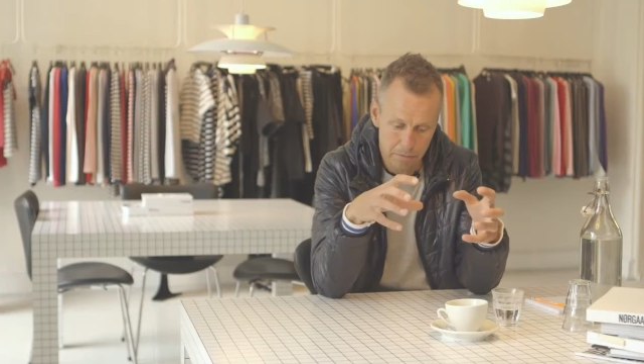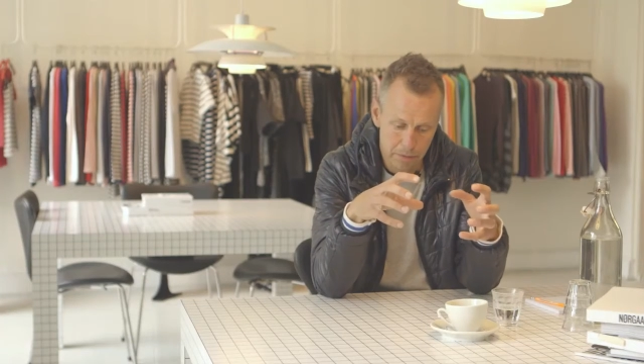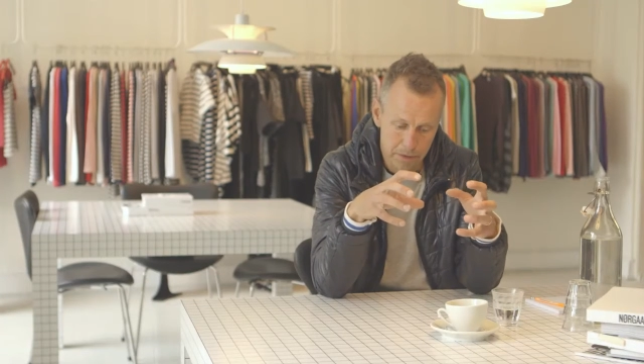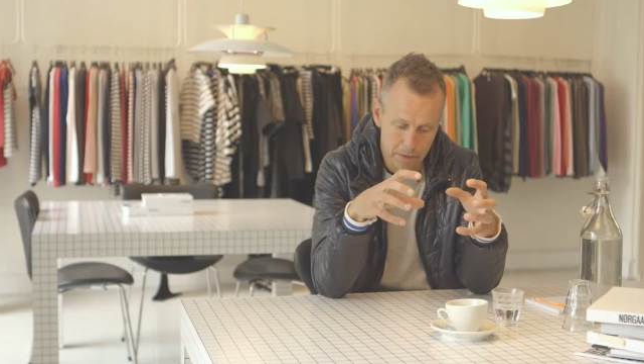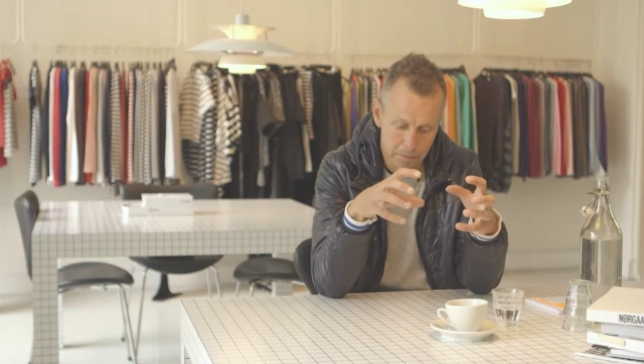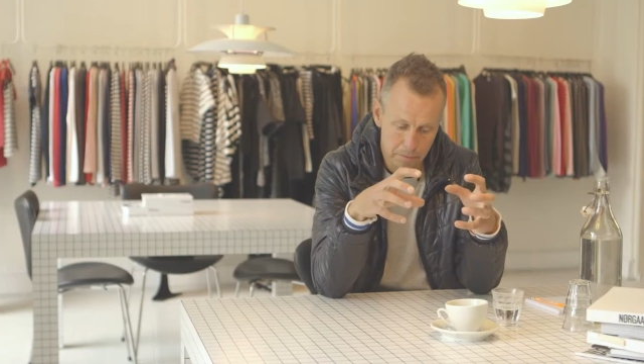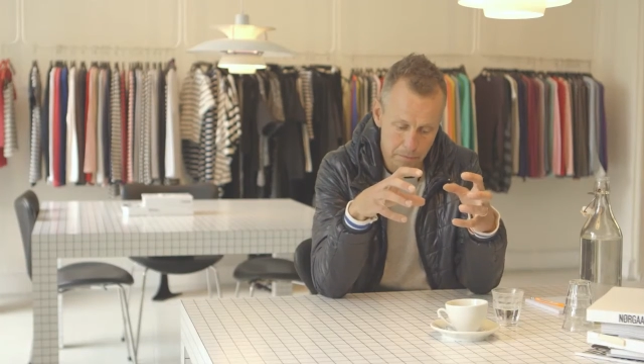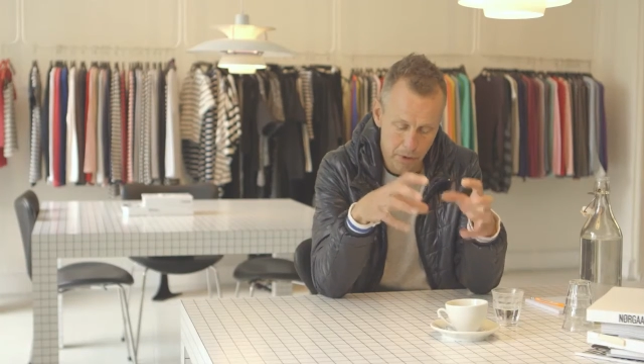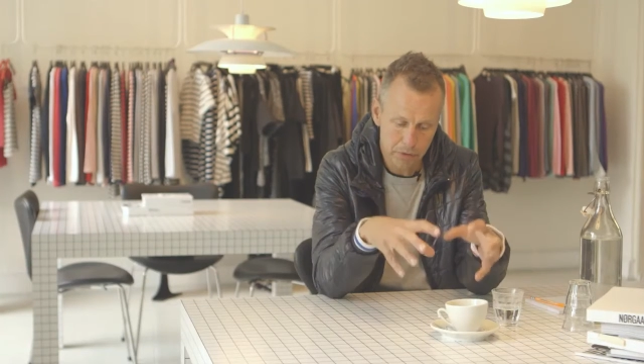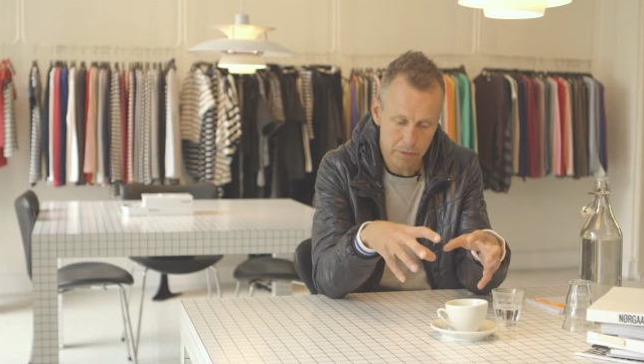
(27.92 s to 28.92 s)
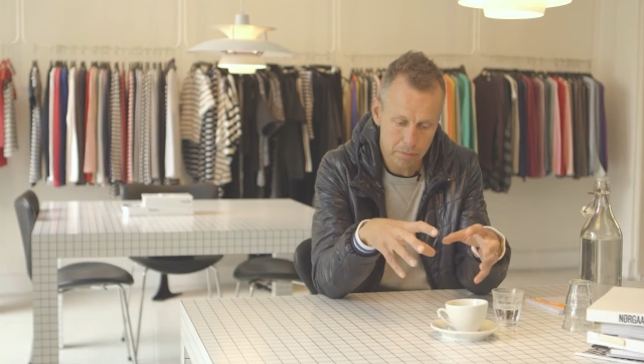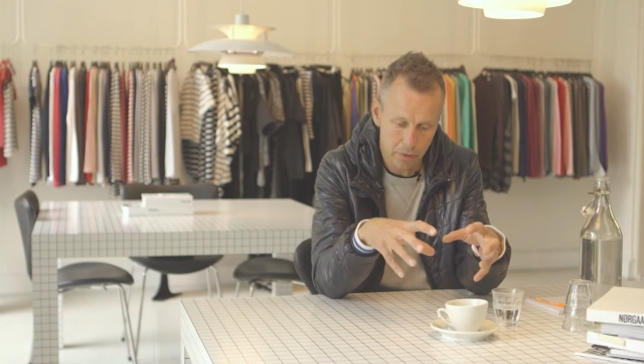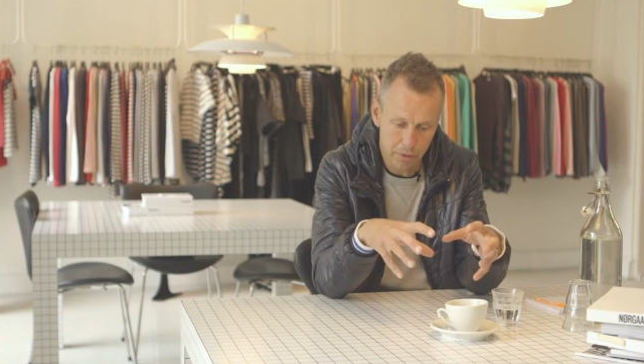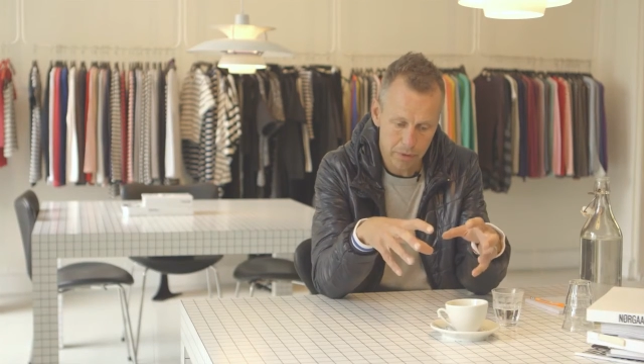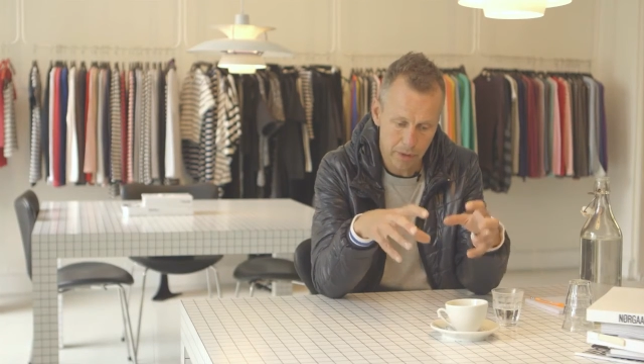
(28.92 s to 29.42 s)
but the most
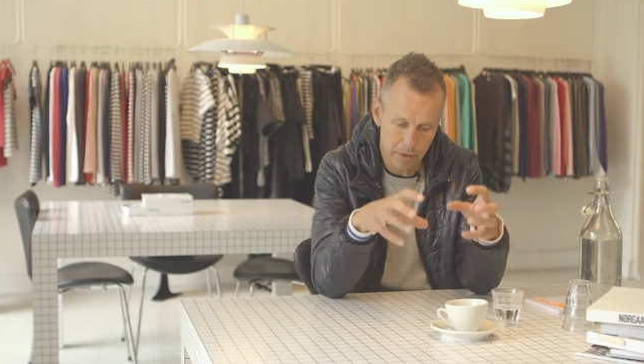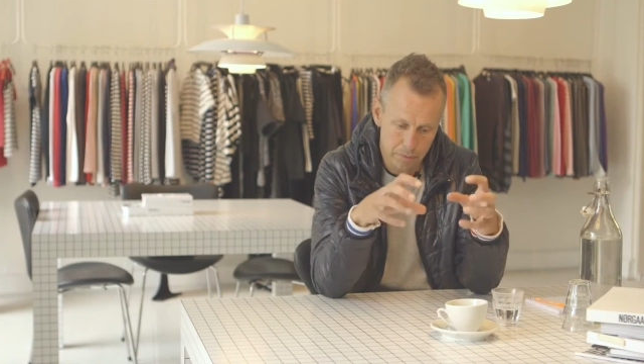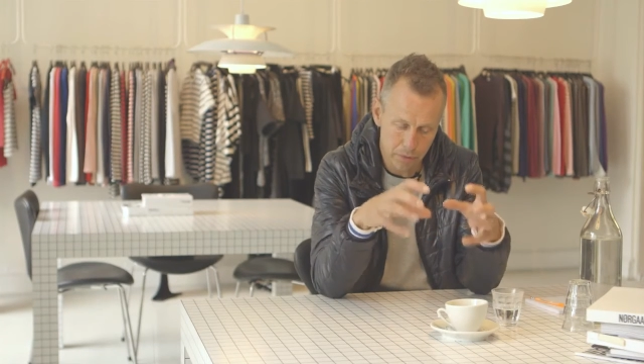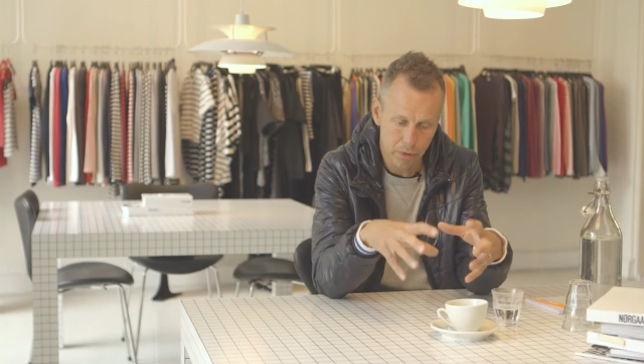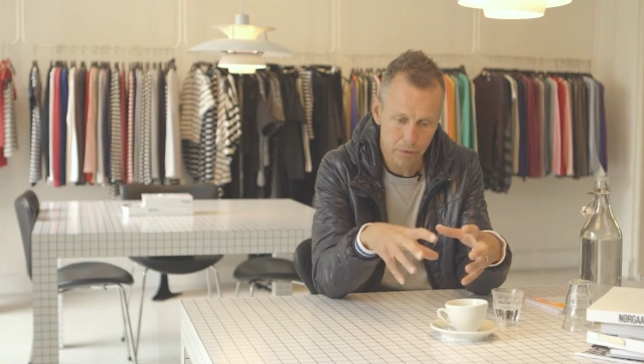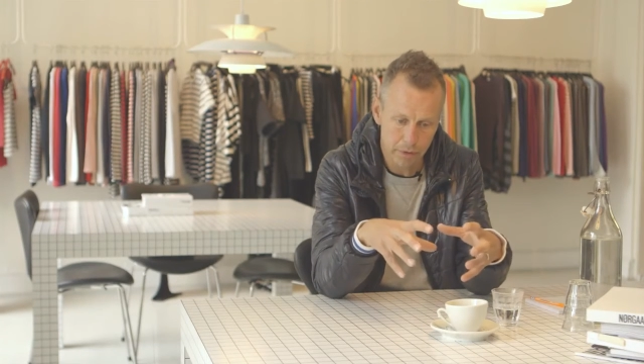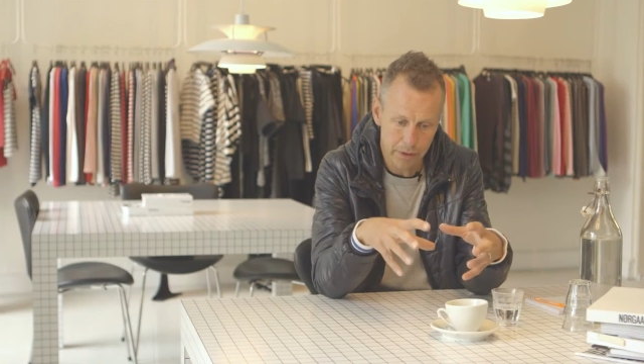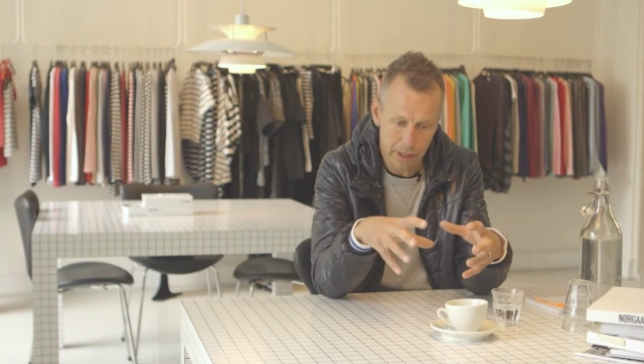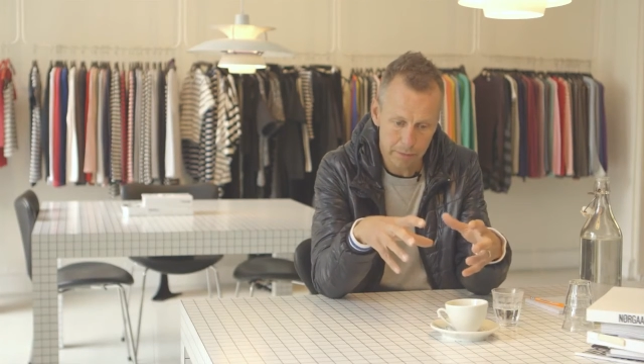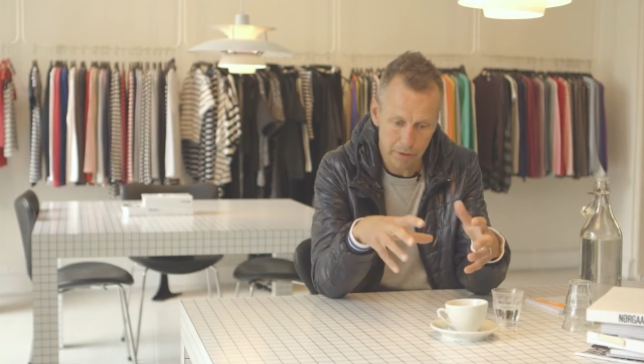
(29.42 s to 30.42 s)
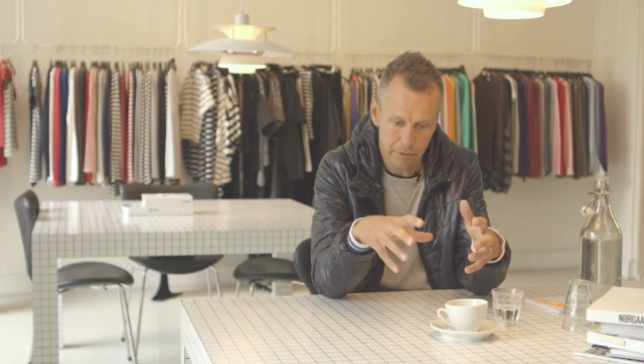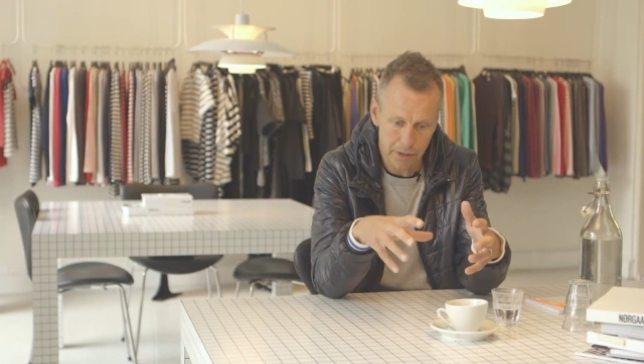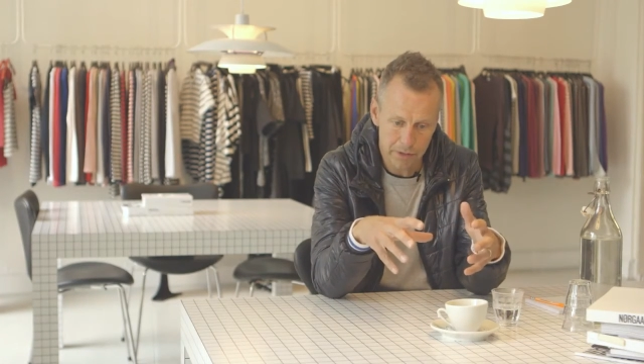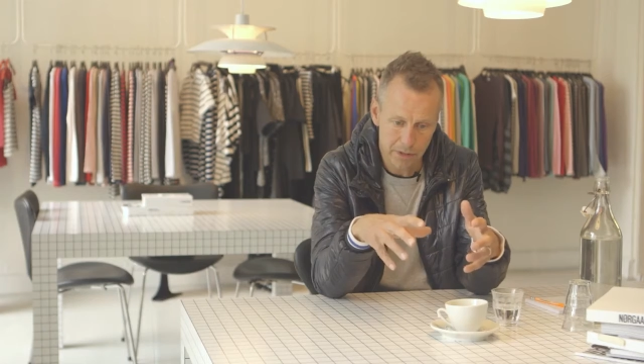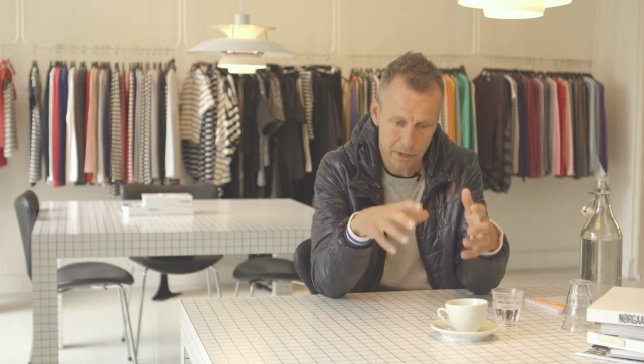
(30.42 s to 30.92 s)
important and the beautiful thing about
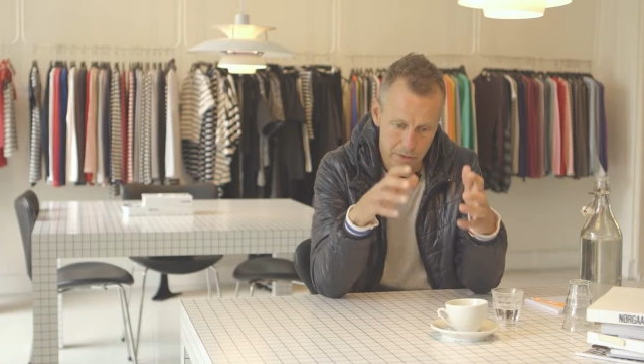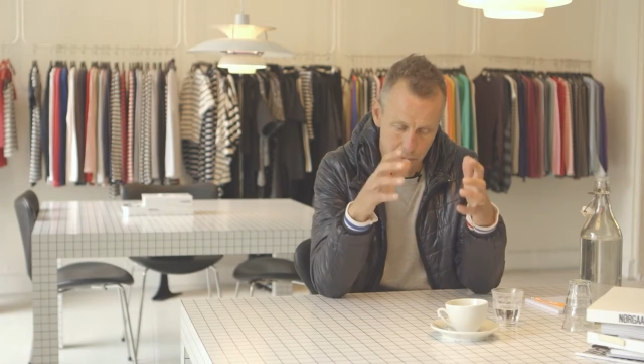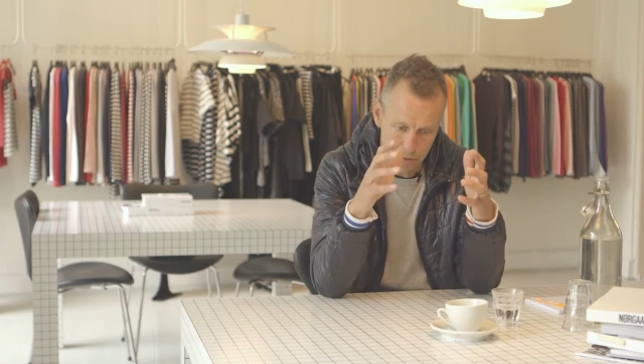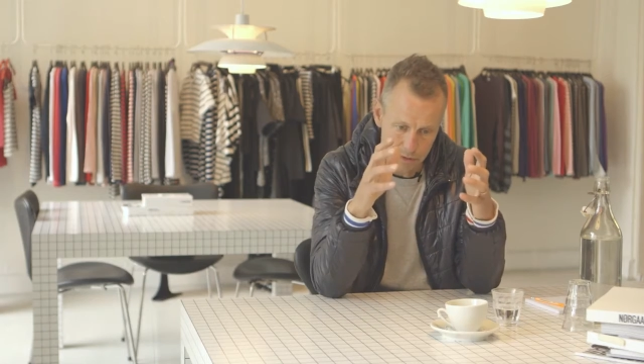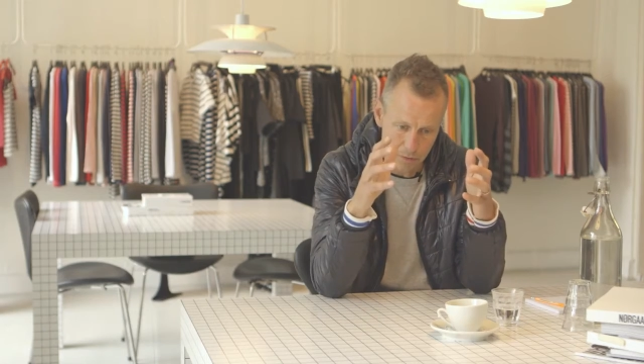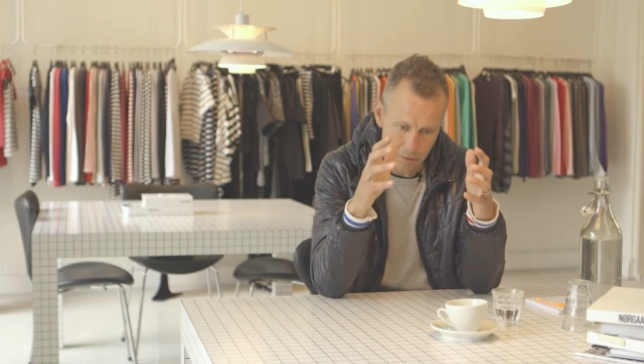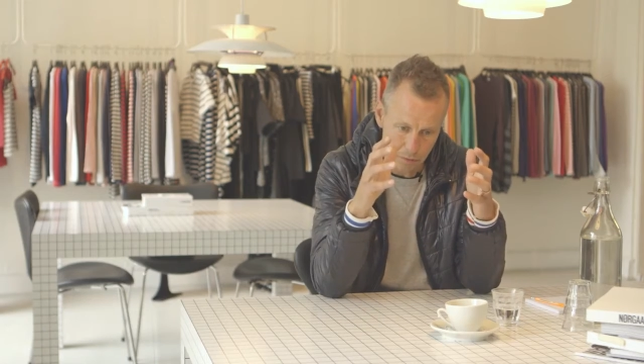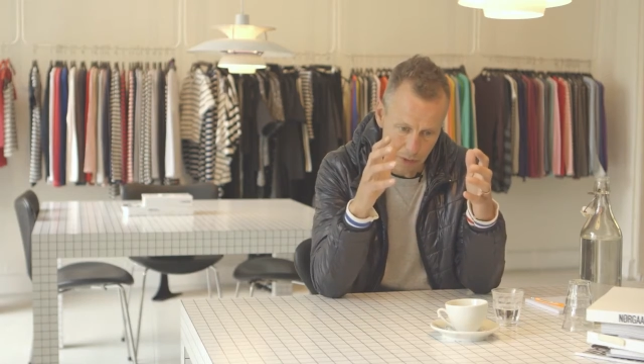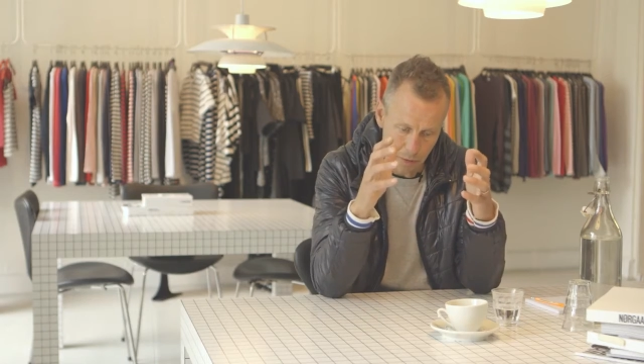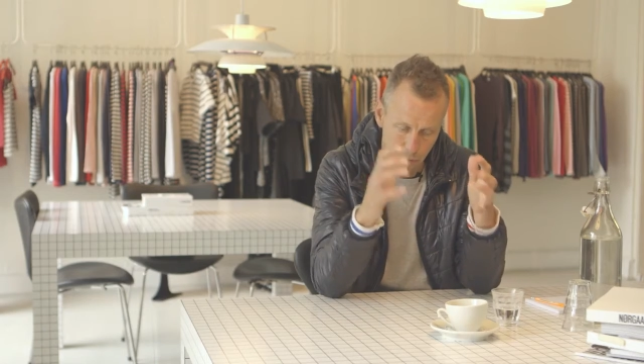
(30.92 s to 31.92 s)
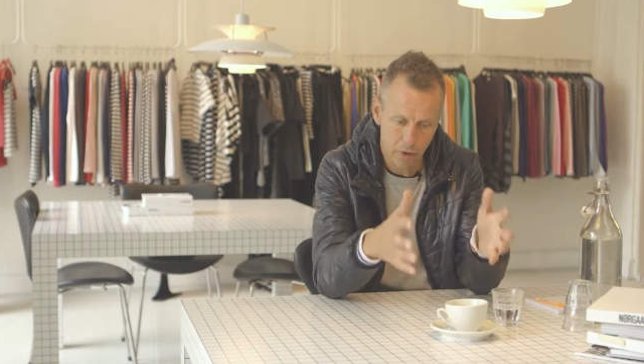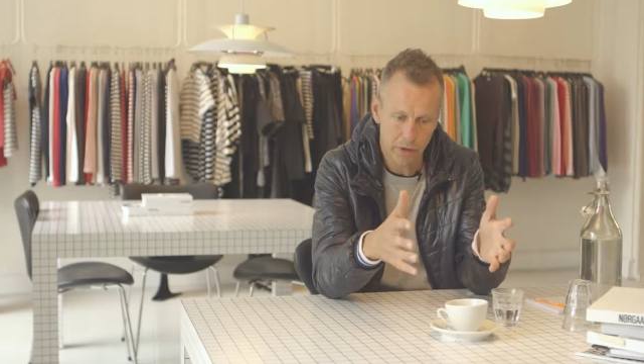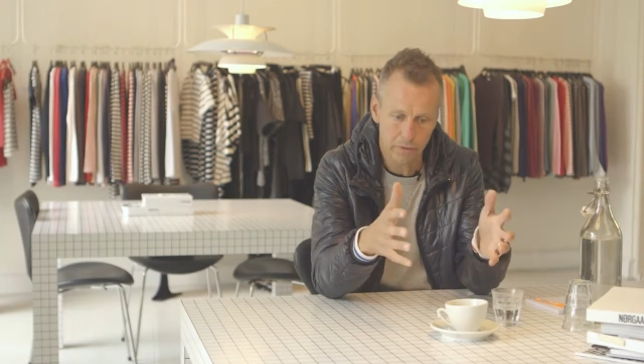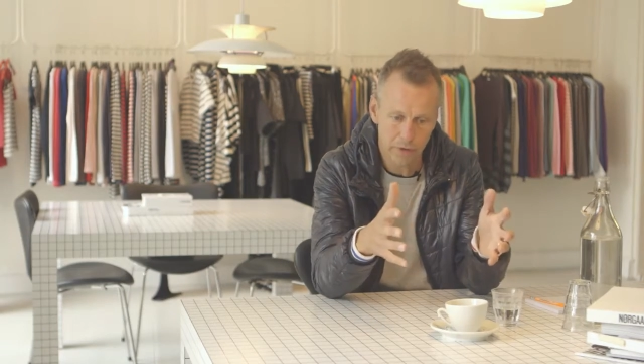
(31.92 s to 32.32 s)
fashion and the reason I work in